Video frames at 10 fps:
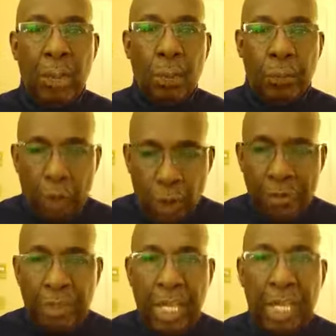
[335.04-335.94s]
with
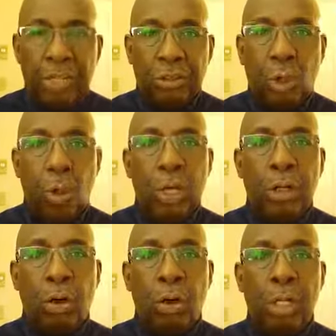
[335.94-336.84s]
everything that's
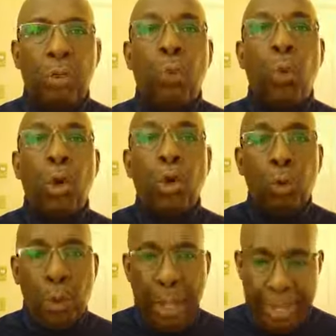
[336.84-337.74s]
going on
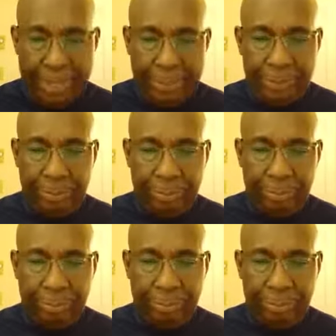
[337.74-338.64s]
worldwide,
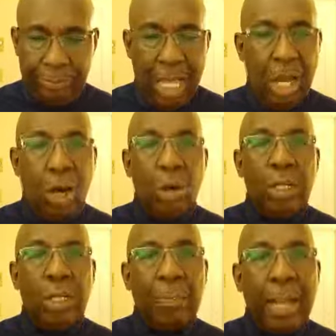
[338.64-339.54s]
not
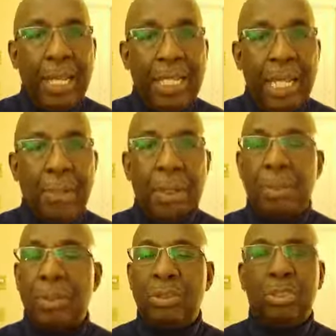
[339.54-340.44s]
only the
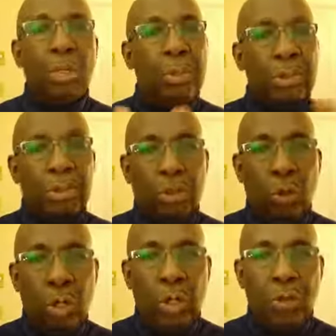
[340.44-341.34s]
pandemic, but so much is
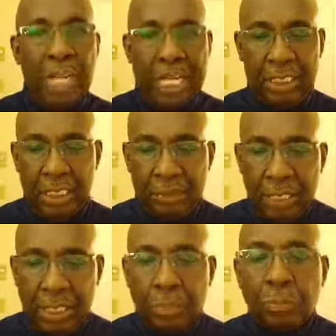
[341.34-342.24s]
going on
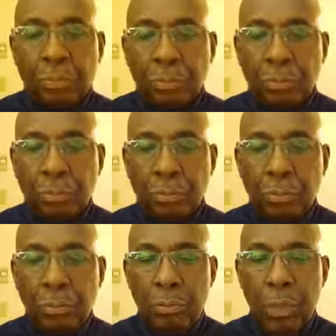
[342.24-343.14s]
negatively.
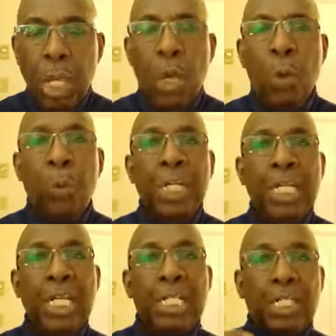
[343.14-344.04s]
We
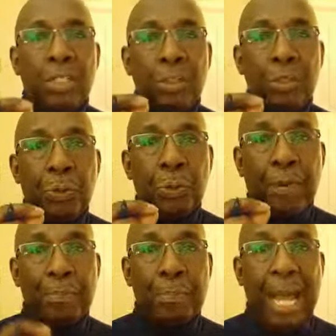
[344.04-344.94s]
need to
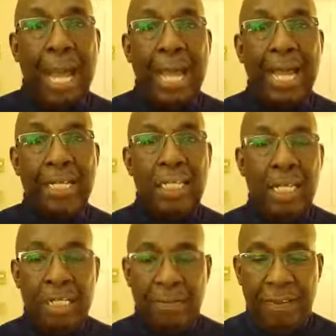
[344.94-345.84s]
abide
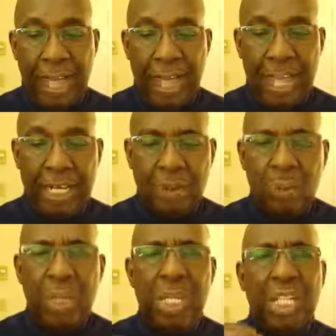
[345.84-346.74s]
in the vine
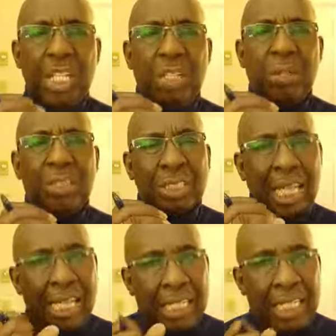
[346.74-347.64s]
and we need to
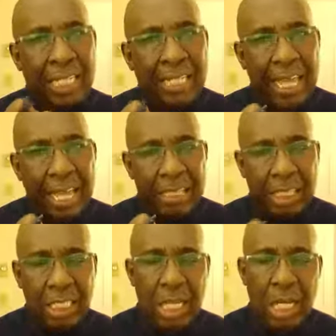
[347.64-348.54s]
stay
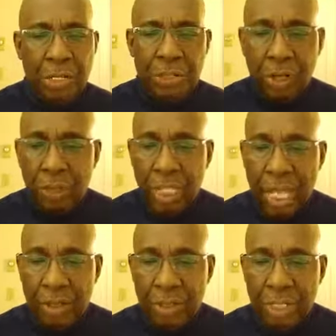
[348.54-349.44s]
connected. Don't
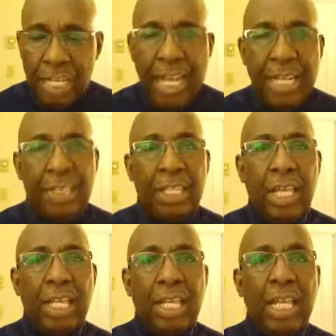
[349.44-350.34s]
allow
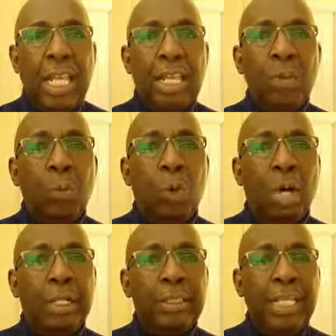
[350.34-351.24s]
anything,
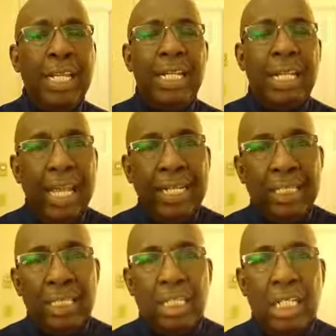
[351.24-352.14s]
anyone, any
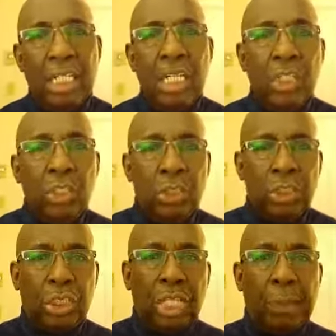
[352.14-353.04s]
entity to
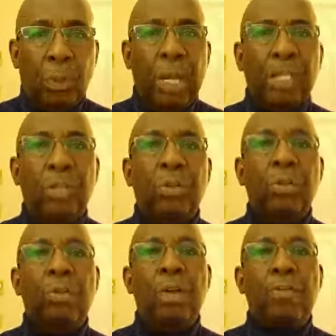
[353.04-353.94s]
separate
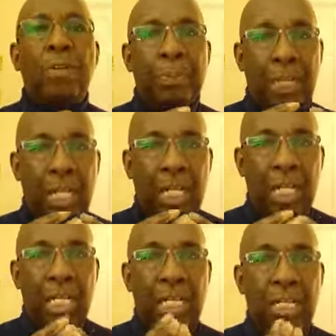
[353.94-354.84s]
you from the
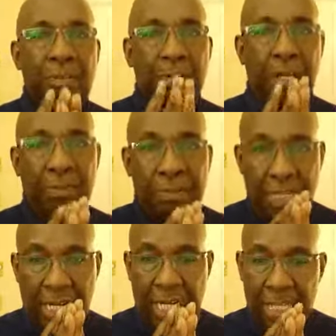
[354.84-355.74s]
love of
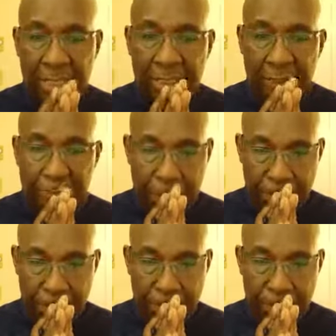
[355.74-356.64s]
God.
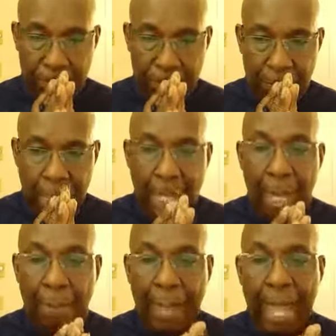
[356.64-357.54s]

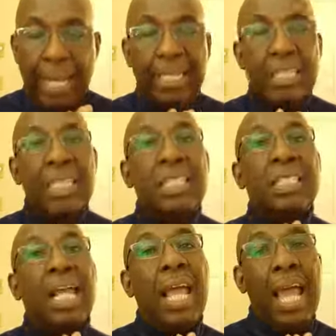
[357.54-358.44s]
Abiding is
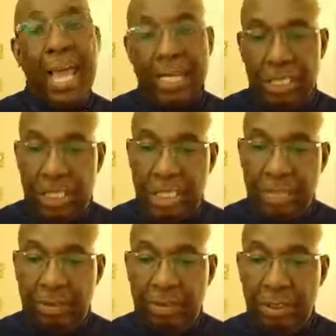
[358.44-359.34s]
an
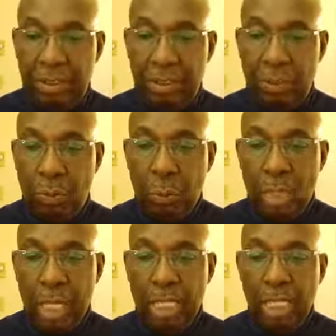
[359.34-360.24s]
adjective,
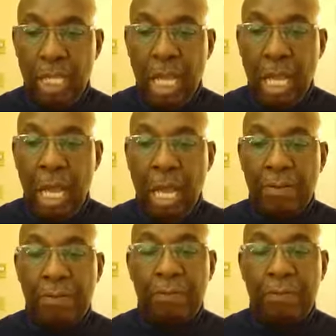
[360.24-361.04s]
one of